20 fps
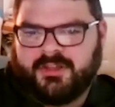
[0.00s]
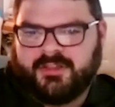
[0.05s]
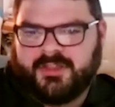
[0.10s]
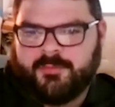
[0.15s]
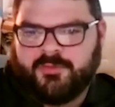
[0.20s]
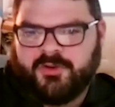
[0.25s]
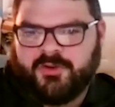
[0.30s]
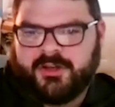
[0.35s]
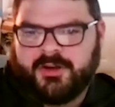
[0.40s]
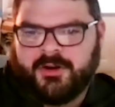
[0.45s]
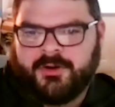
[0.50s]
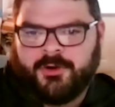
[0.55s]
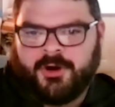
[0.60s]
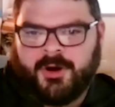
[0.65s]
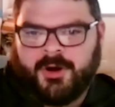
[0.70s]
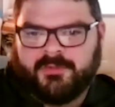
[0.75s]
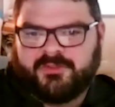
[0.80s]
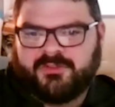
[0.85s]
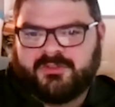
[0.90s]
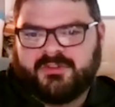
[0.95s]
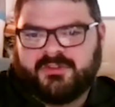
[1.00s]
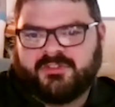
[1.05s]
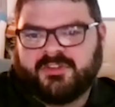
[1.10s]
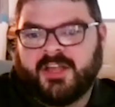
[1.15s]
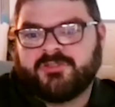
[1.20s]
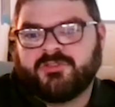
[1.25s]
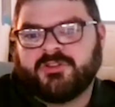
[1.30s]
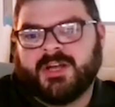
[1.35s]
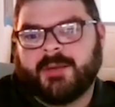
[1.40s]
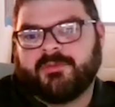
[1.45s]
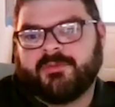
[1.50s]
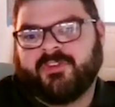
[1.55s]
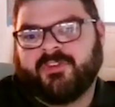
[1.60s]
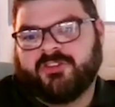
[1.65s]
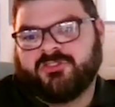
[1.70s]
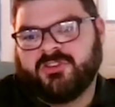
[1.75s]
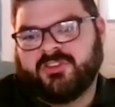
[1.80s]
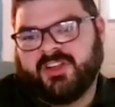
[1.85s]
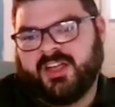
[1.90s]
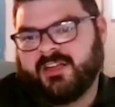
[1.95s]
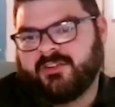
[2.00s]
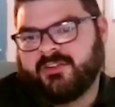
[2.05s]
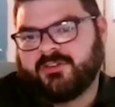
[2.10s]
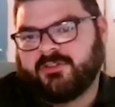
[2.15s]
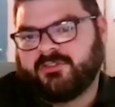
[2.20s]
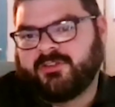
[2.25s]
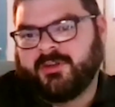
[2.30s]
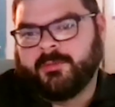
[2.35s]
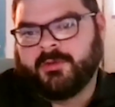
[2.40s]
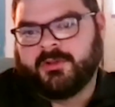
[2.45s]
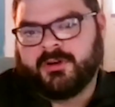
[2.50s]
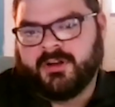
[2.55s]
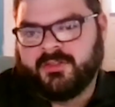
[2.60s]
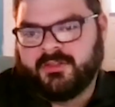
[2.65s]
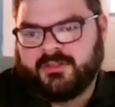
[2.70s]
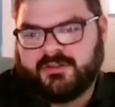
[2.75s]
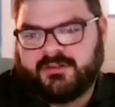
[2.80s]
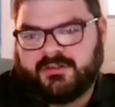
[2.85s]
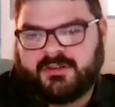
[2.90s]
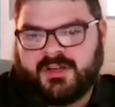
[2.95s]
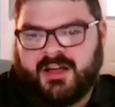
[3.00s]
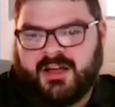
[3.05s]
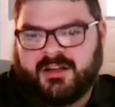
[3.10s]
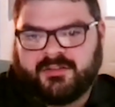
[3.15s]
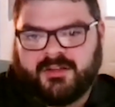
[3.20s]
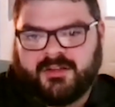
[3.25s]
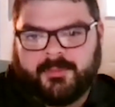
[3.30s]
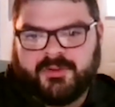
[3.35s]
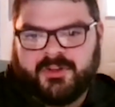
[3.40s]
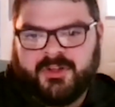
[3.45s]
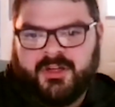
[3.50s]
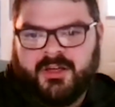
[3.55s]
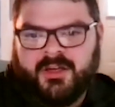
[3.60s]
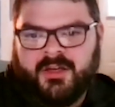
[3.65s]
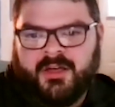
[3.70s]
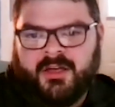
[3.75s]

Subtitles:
Like they break your norms. Sensory deprivation tanks are similar in concept.